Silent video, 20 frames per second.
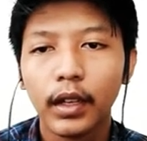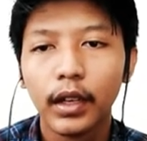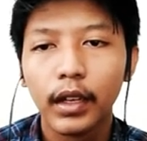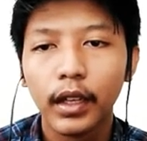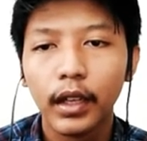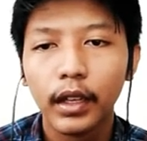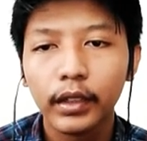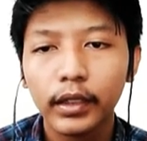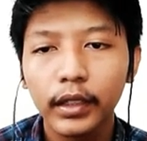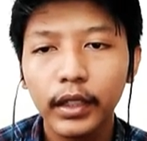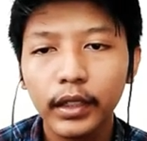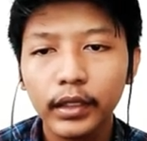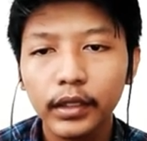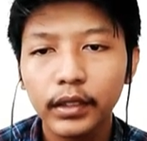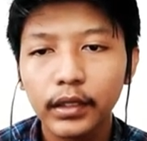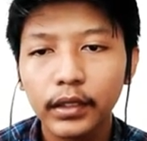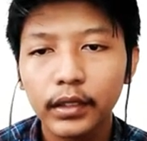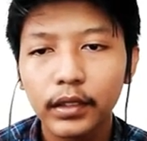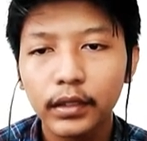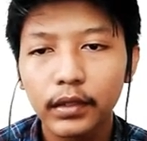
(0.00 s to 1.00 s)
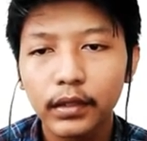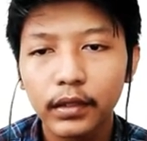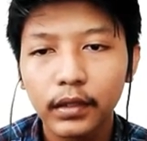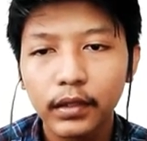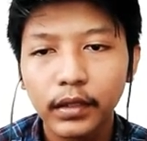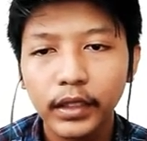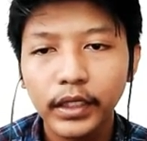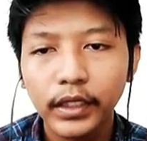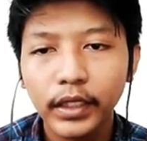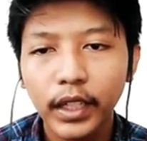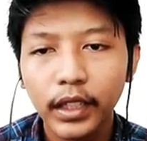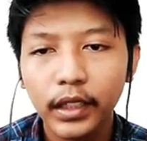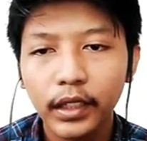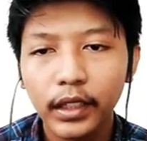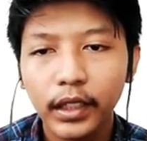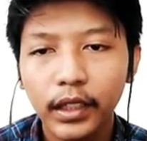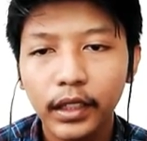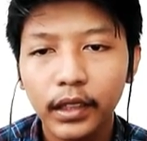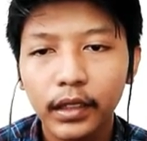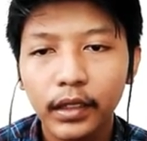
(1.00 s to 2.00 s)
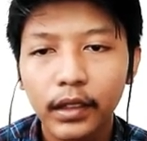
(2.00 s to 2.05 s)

And next, recycling.